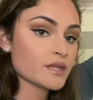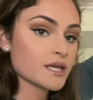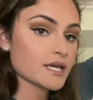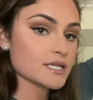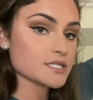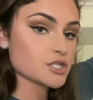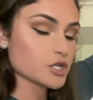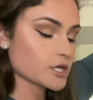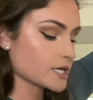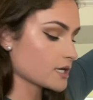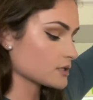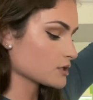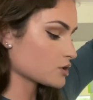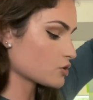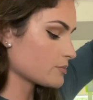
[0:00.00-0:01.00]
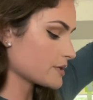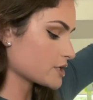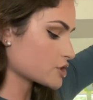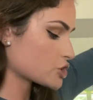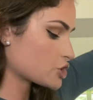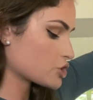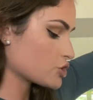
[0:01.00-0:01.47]
is looking a little
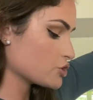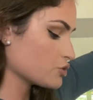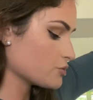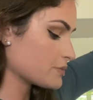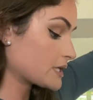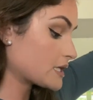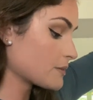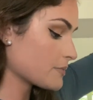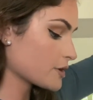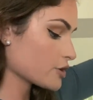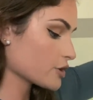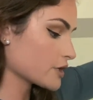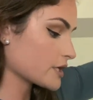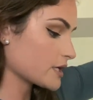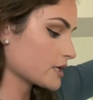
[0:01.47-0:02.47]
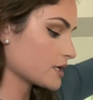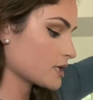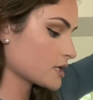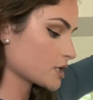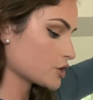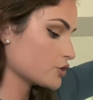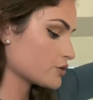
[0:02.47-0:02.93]
bit too peanut buttery,
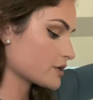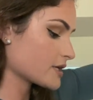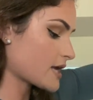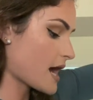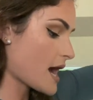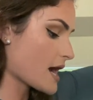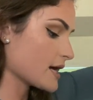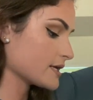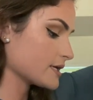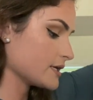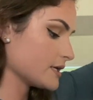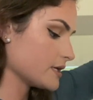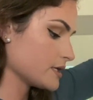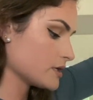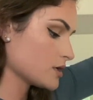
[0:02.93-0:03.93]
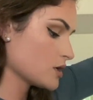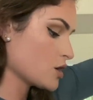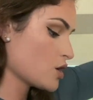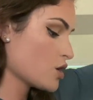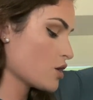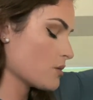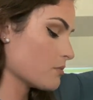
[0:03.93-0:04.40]
you can add in
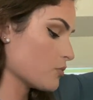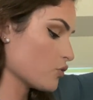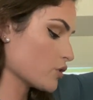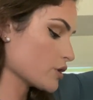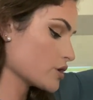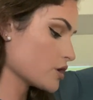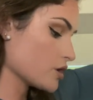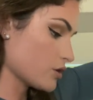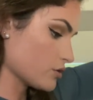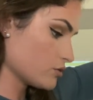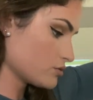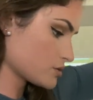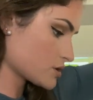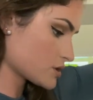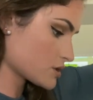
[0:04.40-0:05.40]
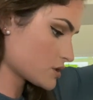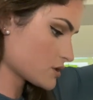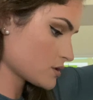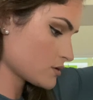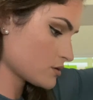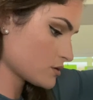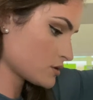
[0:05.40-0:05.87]
more oats.
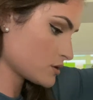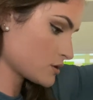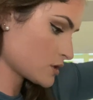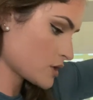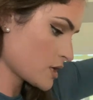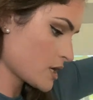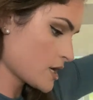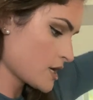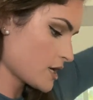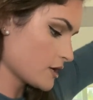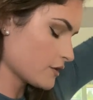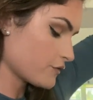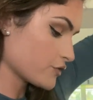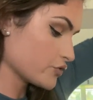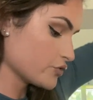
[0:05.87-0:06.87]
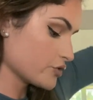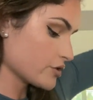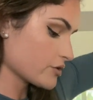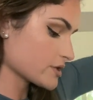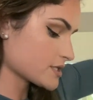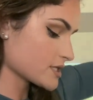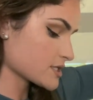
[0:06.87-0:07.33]
If you
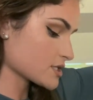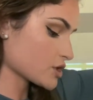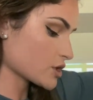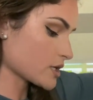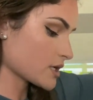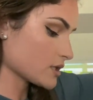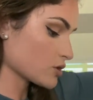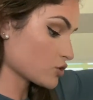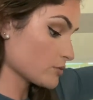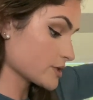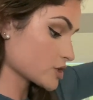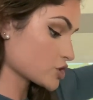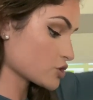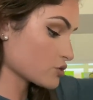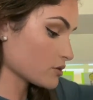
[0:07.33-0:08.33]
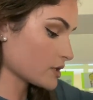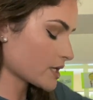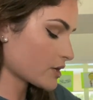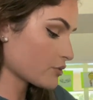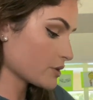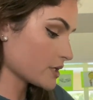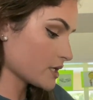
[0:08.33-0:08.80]
notice it's looking a little bit too
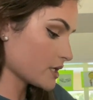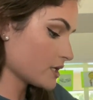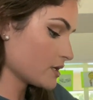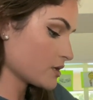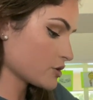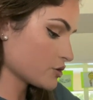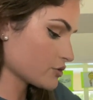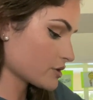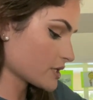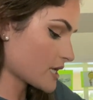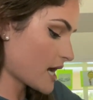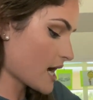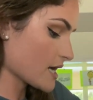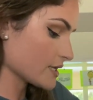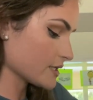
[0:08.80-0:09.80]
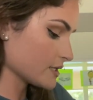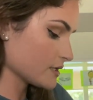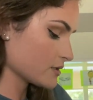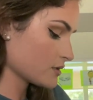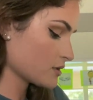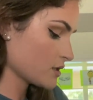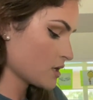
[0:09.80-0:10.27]
liquidy, you can add
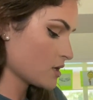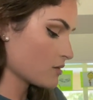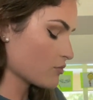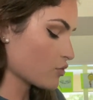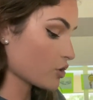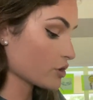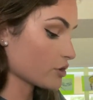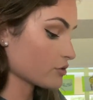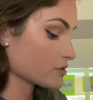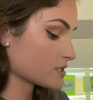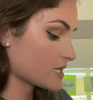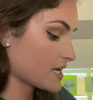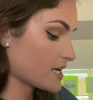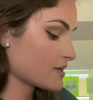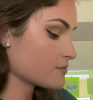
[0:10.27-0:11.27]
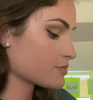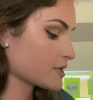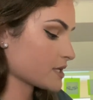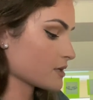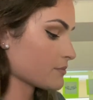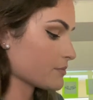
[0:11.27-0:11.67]
in more oats and peanut